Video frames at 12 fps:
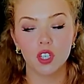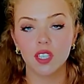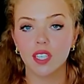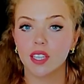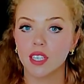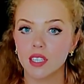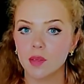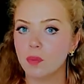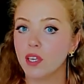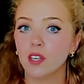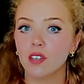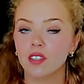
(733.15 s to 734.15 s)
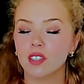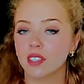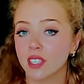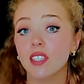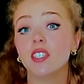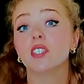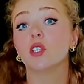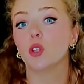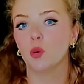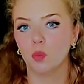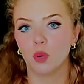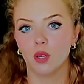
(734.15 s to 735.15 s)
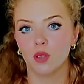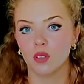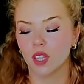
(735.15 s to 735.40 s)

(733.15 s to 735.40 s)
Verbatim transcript: it is because this is a new product.